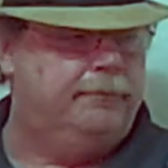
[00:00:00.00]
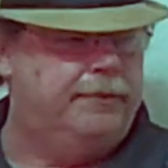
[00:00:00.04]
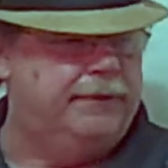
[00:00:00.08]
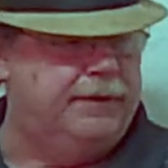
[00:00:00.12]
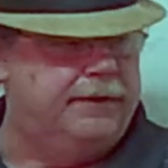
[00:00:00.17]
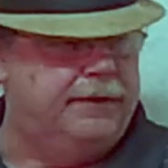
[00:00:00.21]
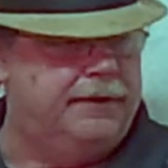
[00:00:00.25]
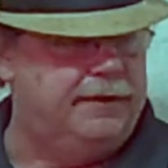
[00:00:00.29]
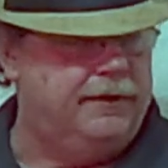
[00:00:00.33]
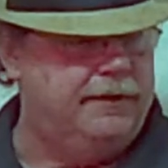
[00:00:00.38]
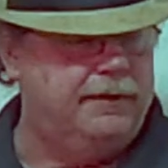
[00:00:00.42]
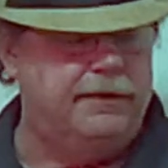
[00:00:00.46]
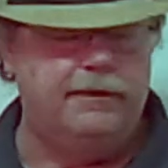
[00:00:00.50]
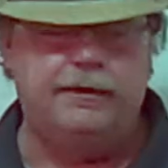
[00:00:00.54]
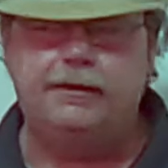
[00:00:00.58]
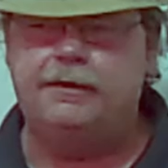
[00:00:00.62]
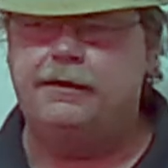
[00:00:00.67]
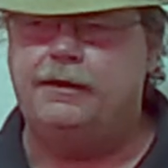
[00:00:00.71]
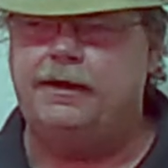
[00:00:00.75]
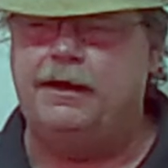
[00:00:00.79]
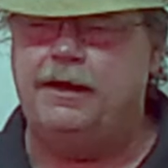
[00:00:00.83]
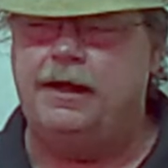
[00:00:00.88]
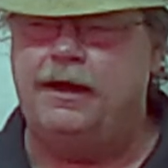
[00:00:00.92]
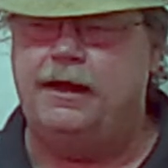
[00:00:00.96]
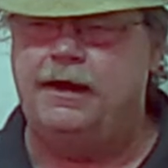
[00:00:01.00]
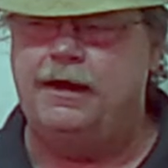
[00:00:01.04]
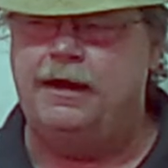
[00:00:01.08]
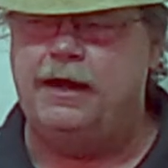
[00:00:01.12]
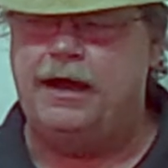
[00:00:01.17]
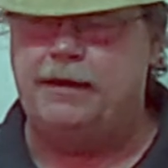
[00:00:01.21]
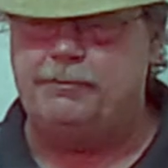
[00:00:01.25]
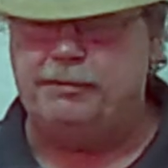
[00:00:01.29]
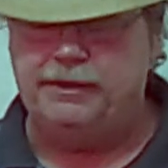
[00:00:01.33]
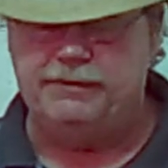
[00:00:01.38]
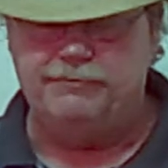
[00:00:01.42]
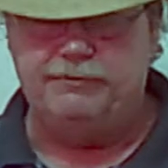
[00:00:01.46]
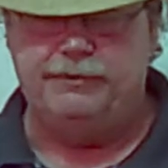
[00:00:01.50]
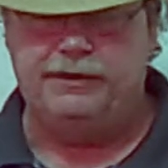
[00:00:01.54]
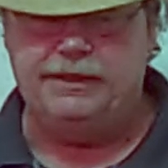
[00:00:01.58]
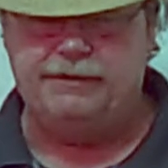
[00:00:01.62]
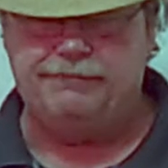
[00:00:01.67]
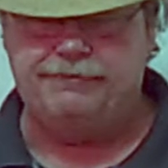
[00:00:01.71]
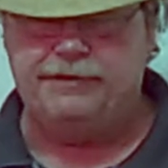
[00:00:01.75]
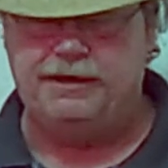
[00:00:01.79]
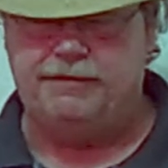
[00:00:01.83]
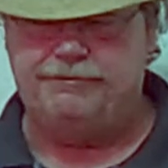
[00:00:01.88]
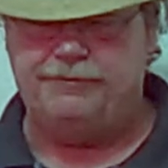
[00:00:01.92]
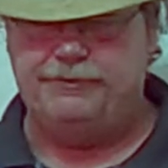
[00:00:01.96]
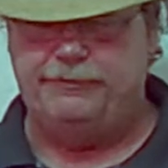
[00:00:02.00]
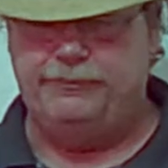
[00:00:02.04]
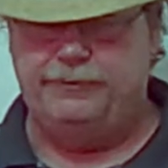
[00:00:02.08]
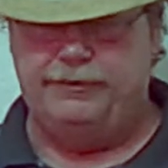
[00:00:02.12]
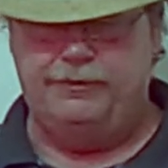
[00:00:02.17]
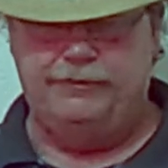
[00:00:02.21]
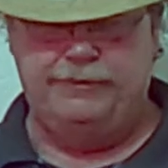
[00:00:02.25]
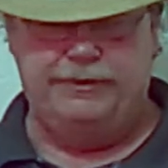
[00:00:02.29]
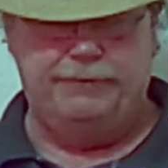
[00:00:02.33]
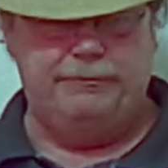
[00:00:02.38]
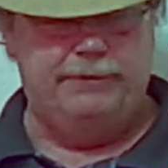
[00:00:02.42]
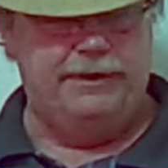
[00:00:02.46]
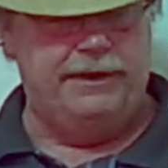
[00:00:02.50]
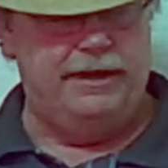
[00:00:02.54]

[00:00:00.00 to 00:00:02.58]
But uh, I believe we left off that we're going to